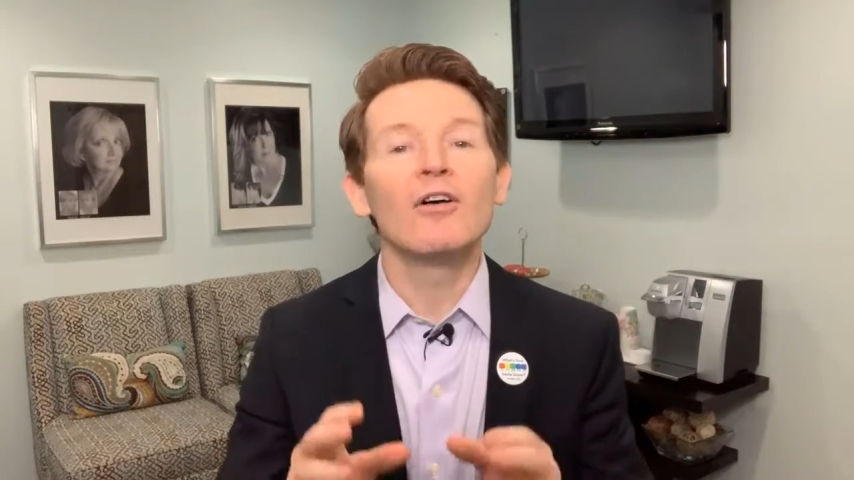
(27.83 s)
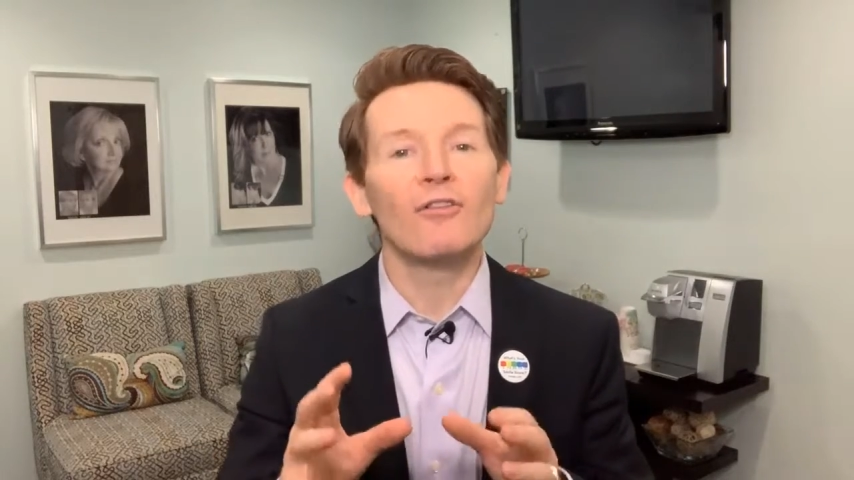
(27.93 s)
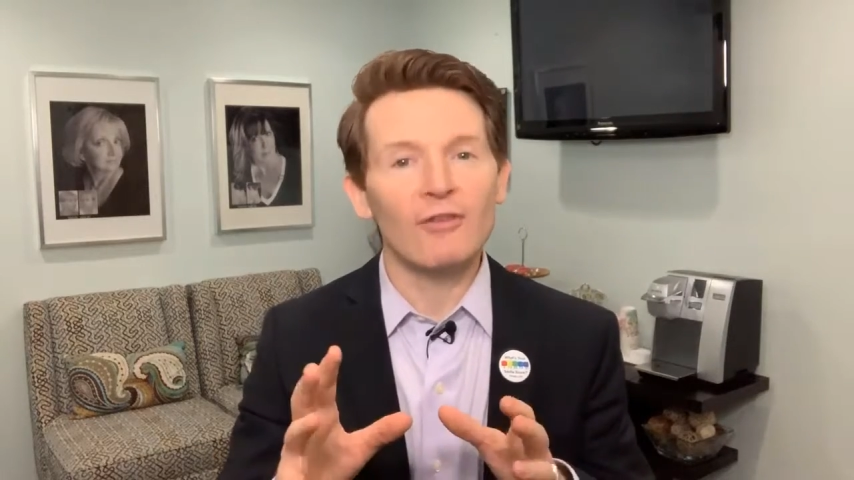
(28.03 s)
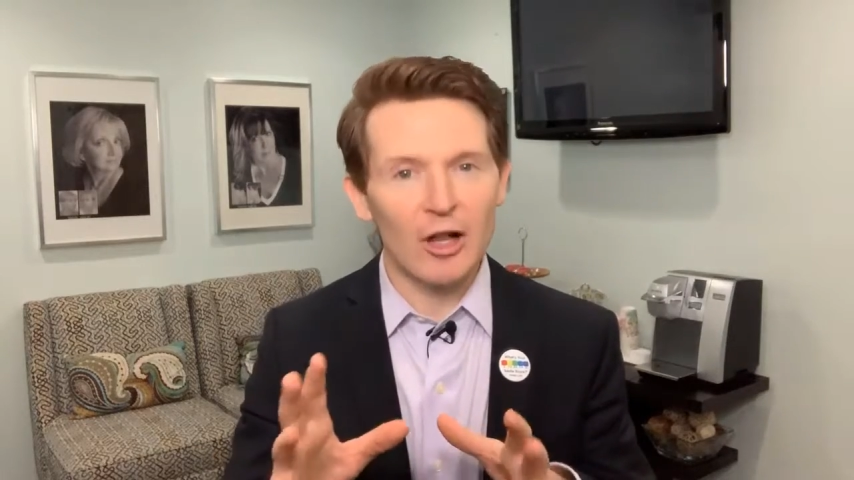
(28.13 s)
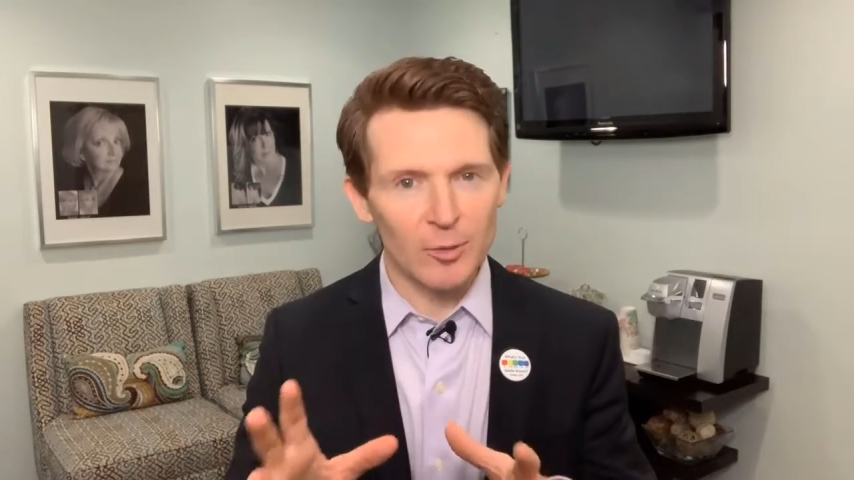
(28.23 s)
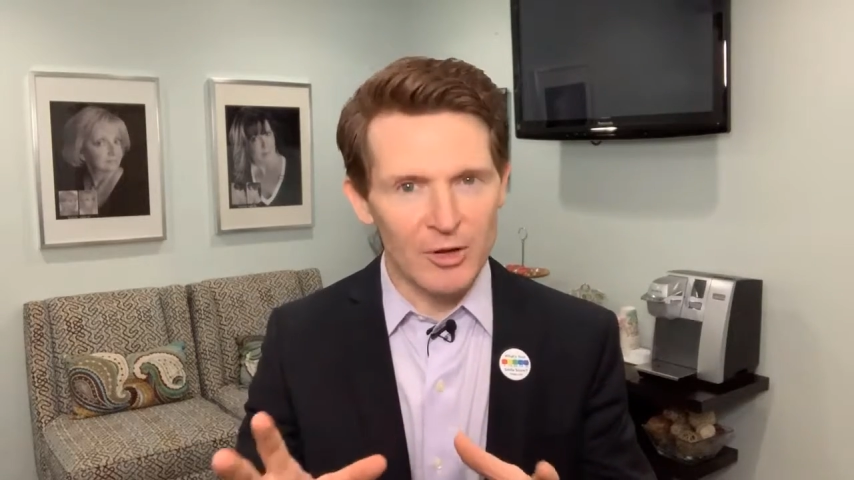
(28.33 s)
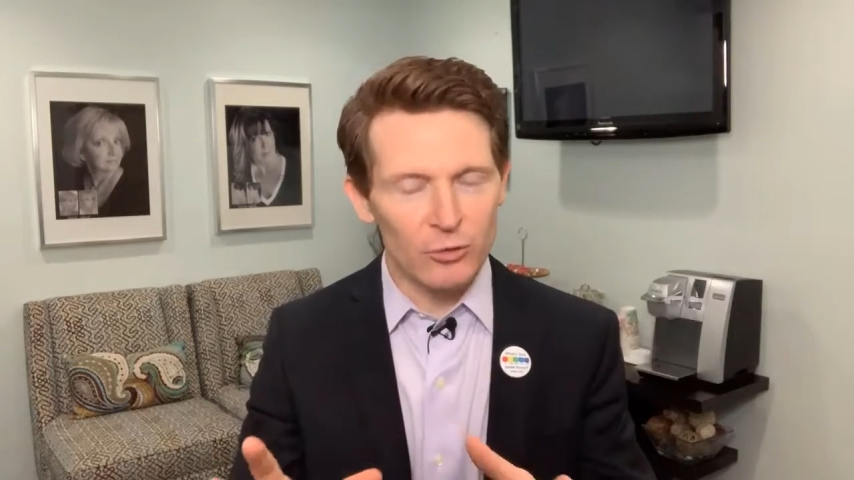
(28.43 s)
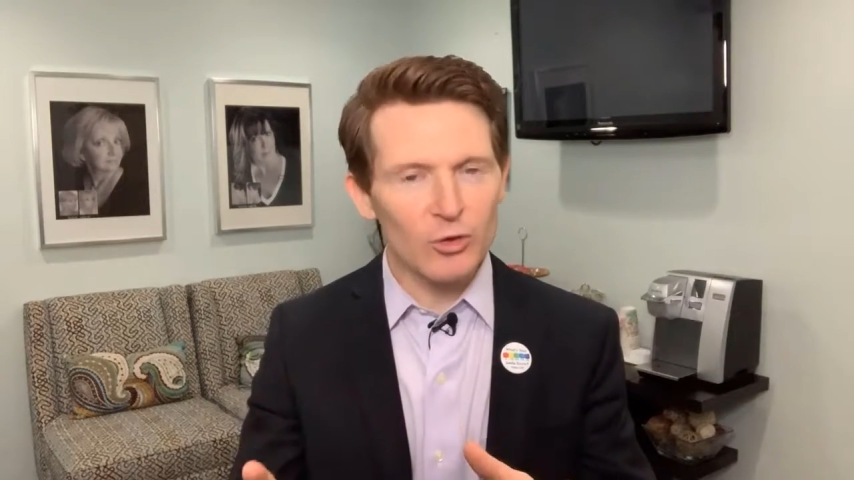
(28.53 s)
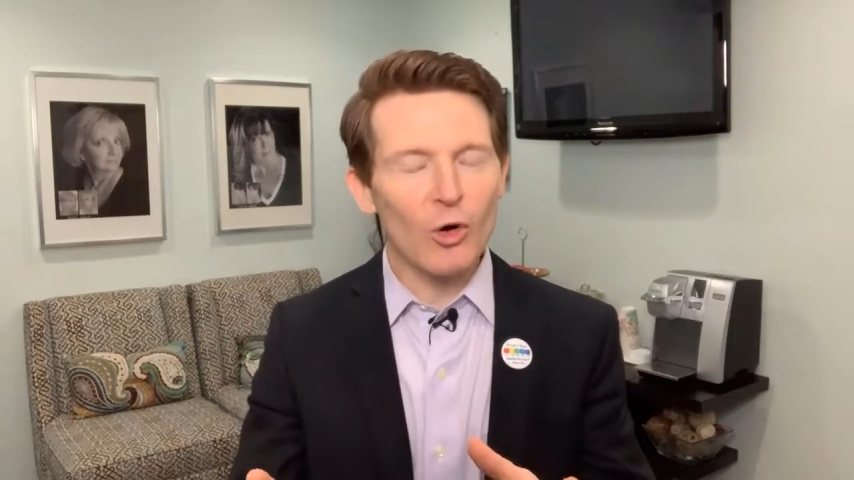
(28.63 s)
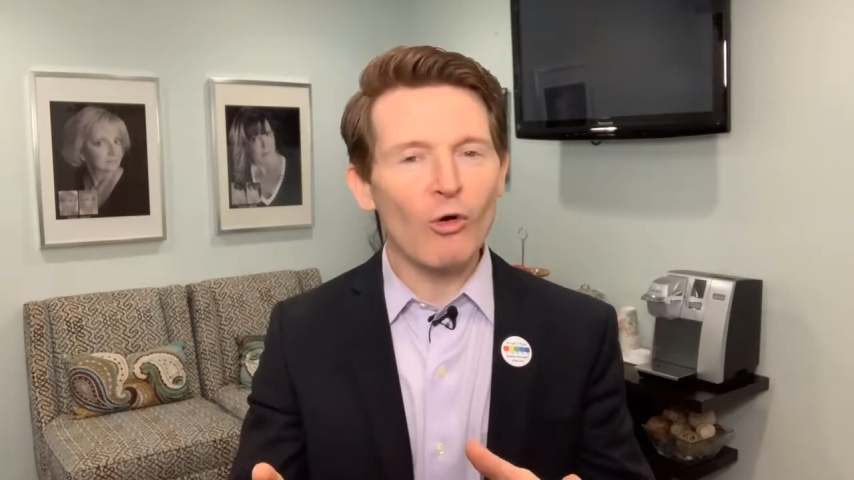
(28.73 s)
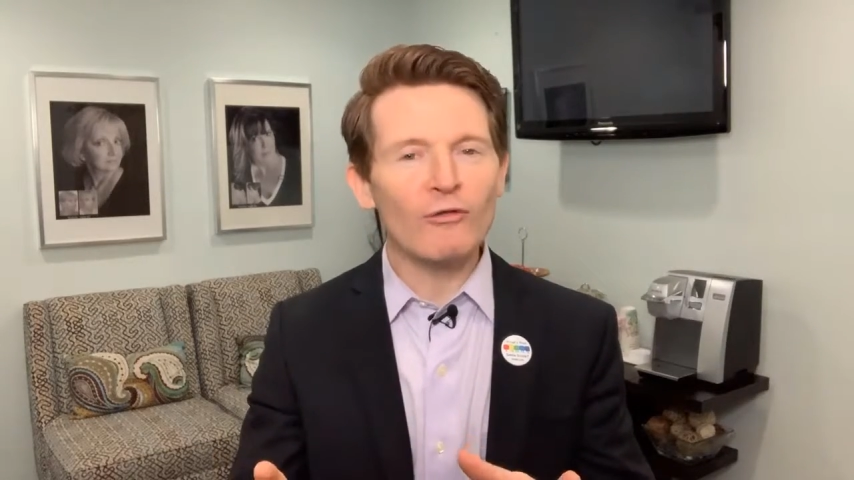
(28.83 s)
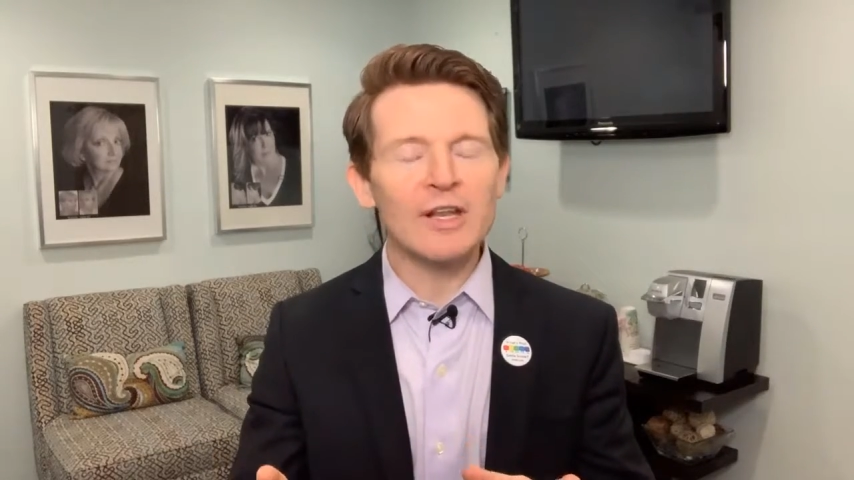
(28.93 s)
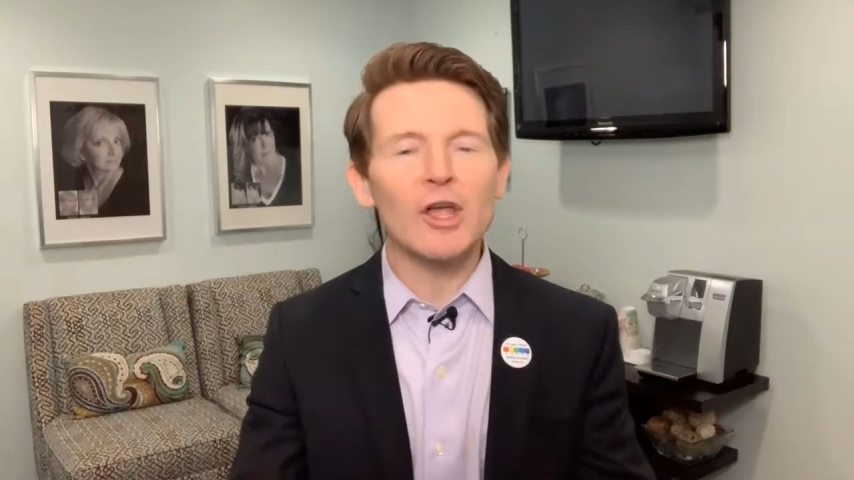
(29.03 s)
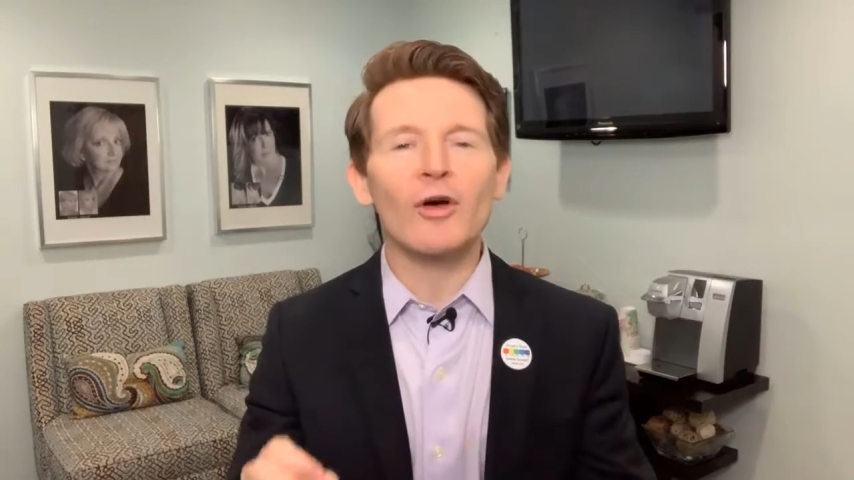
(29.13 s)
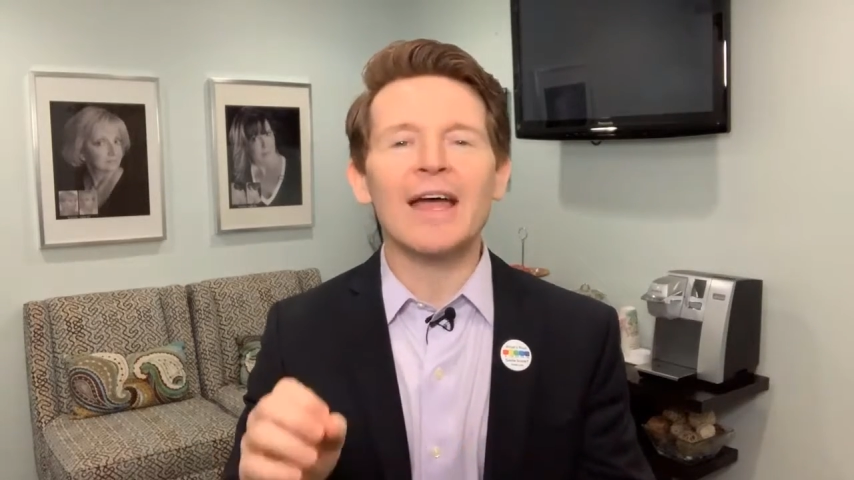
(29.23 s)
follow me through the whole
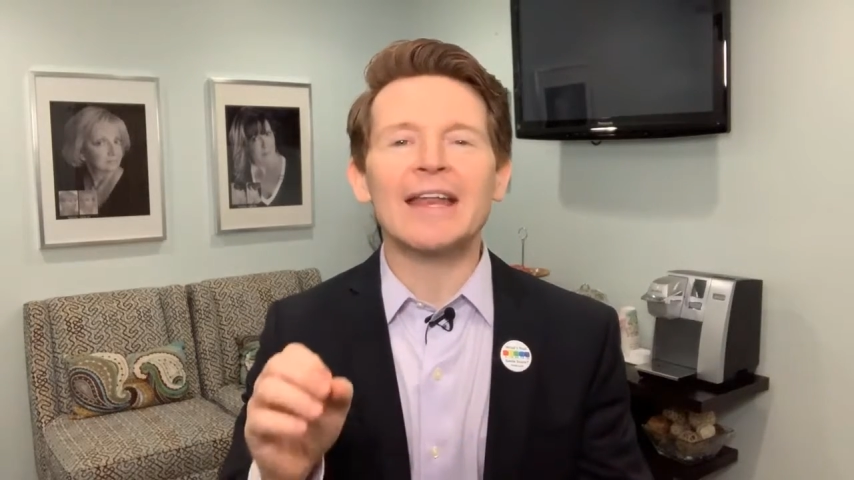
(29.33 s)
video